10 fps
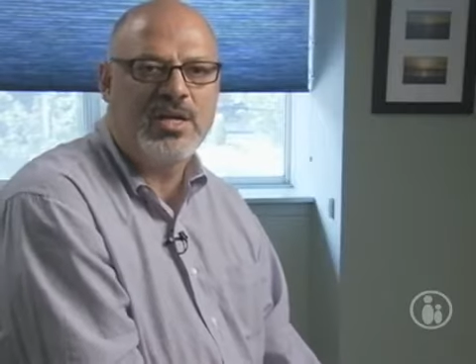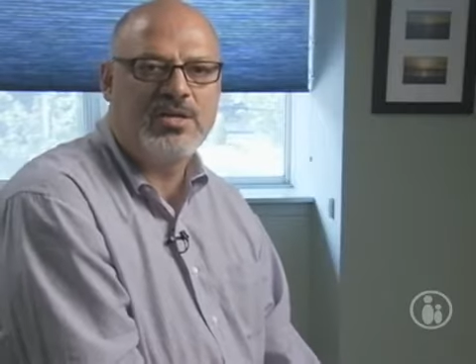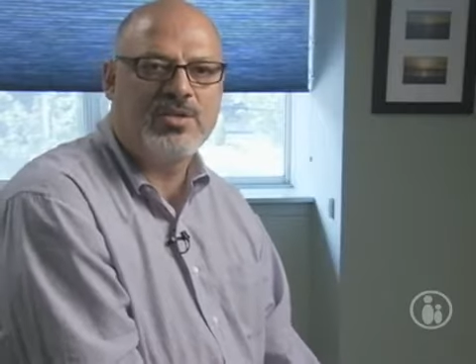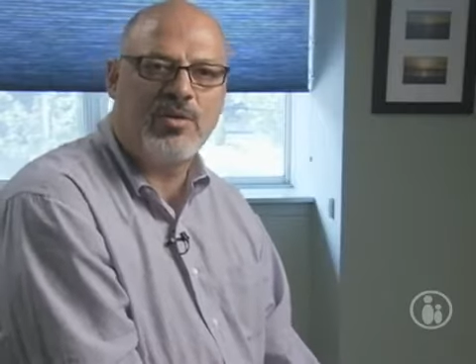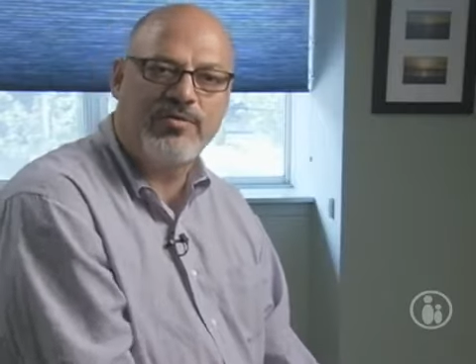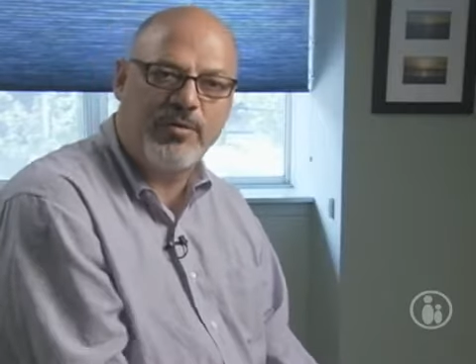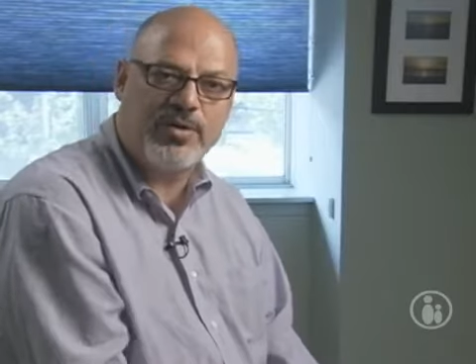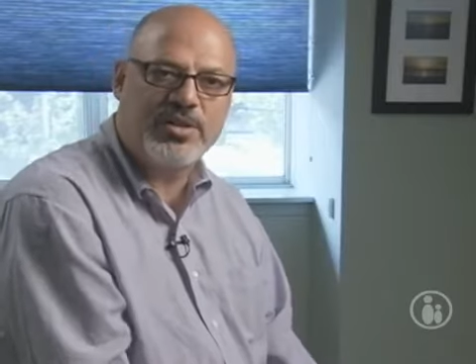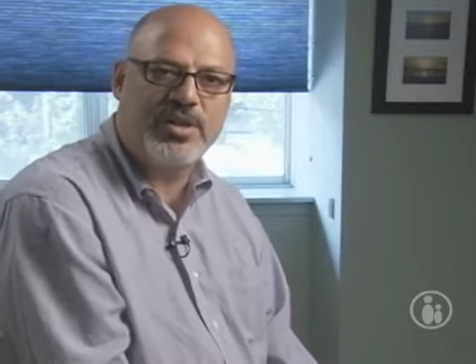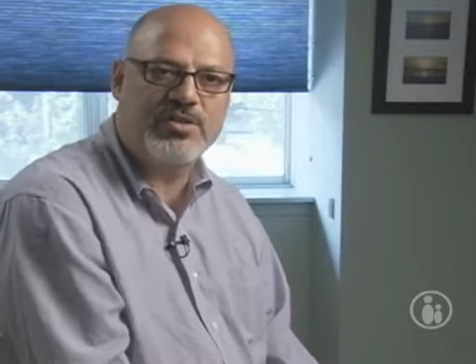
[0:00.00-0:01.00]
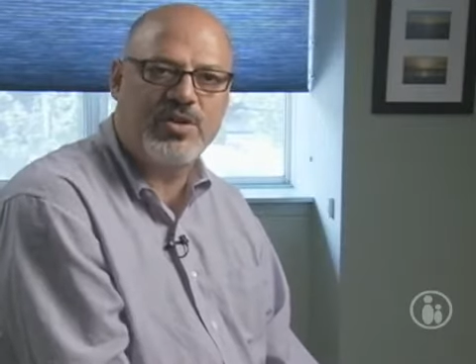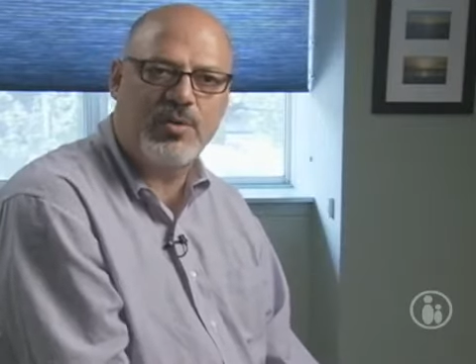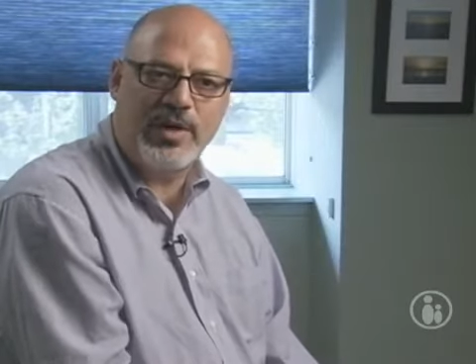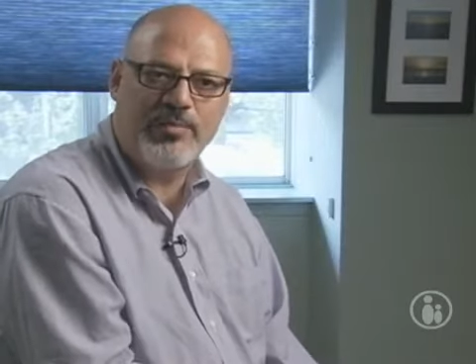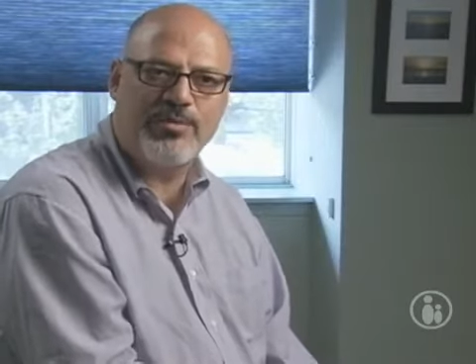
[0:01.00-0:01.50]
So unfortunately, there's no
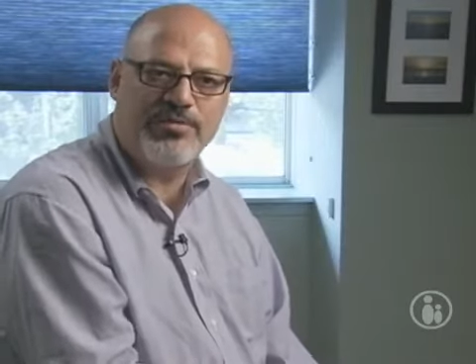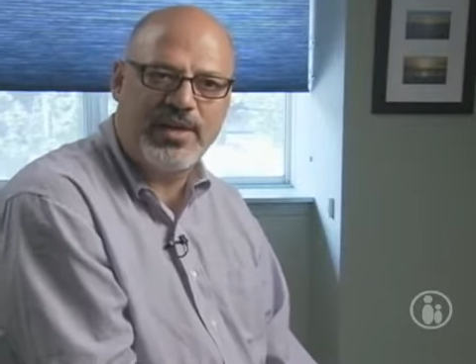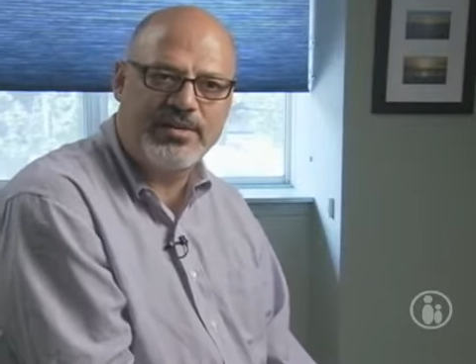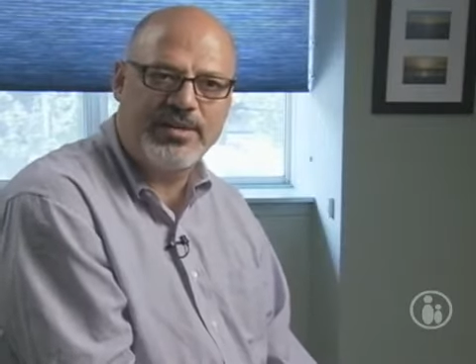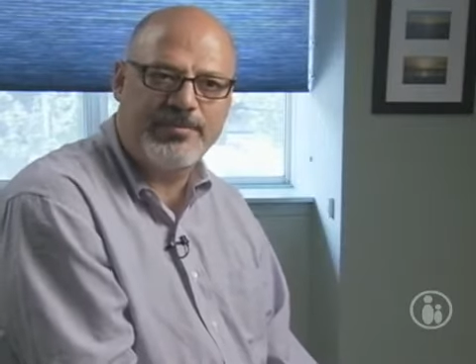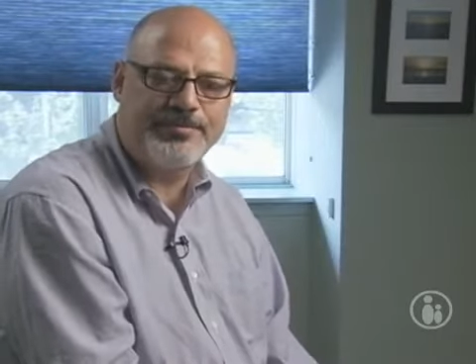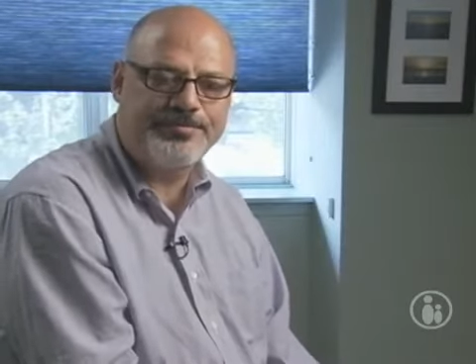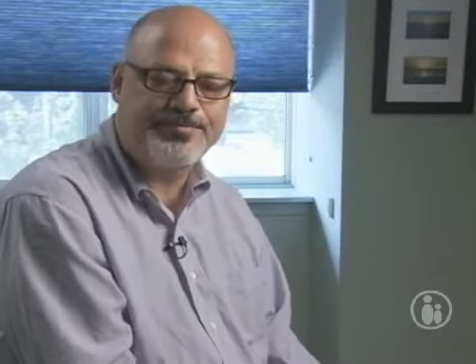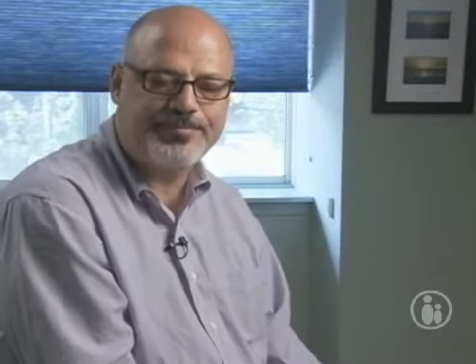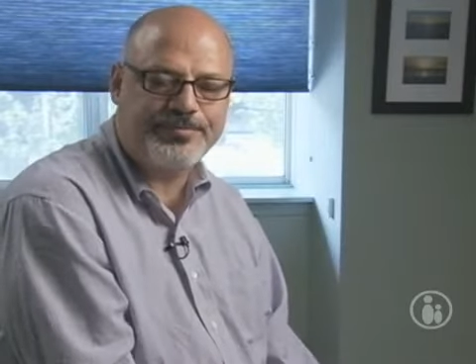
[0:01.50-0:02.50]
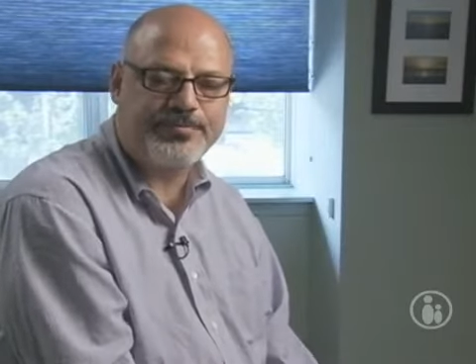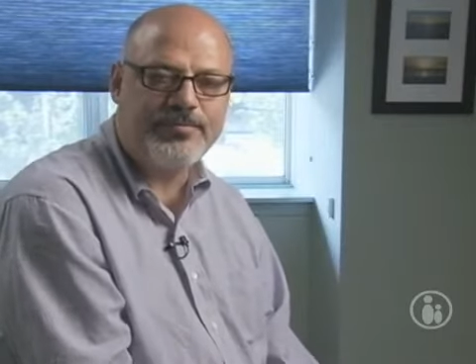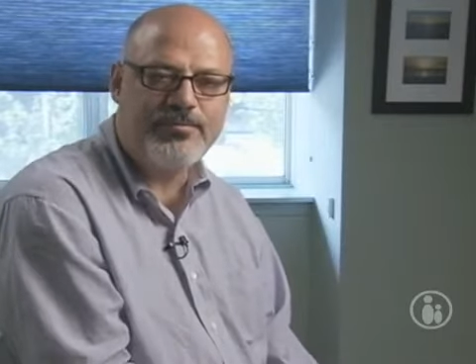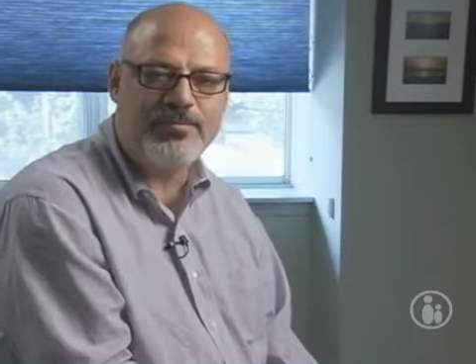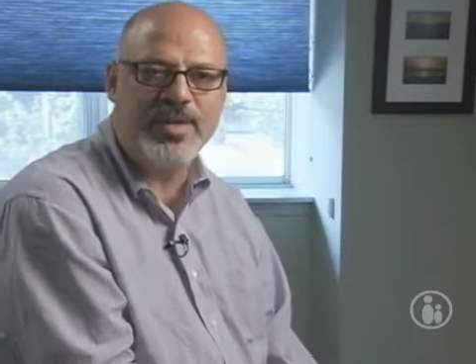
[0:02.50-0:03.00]
way to prevent it,
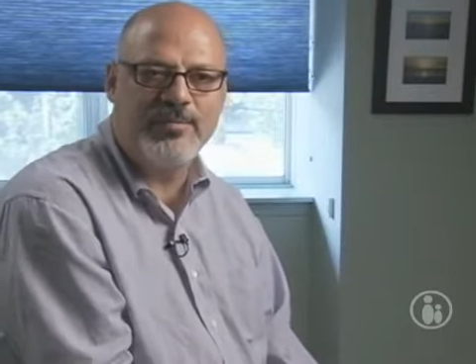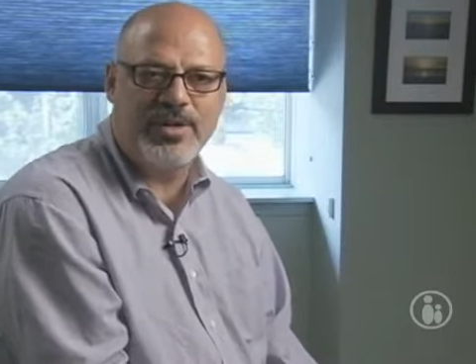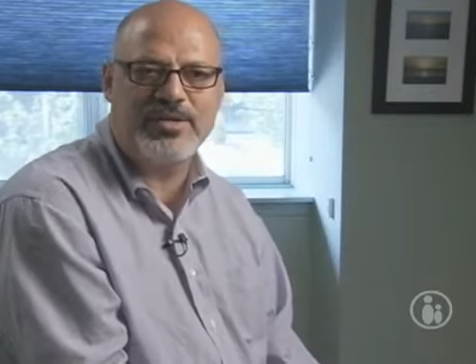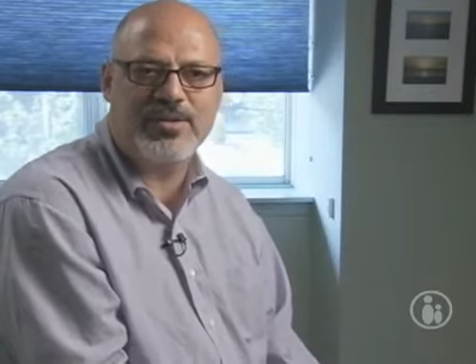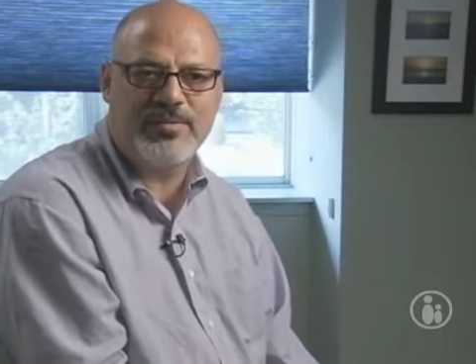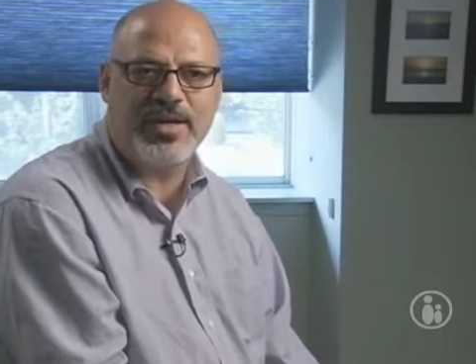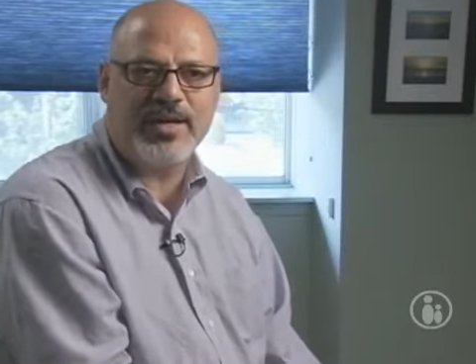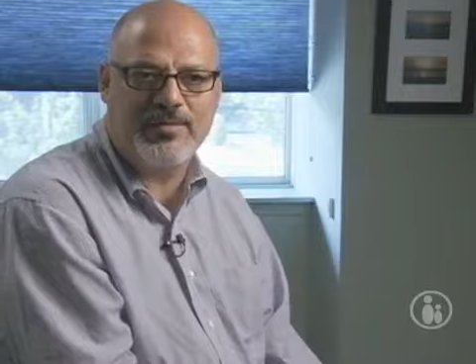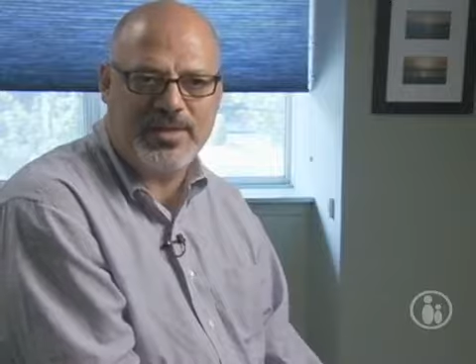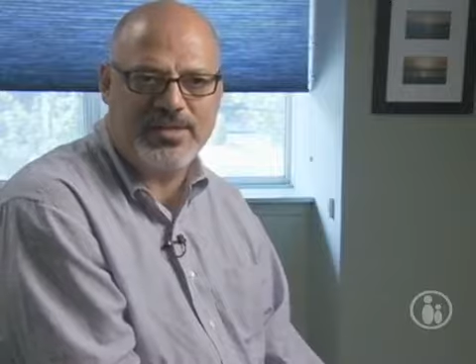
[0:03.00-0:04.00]
but it's something that can be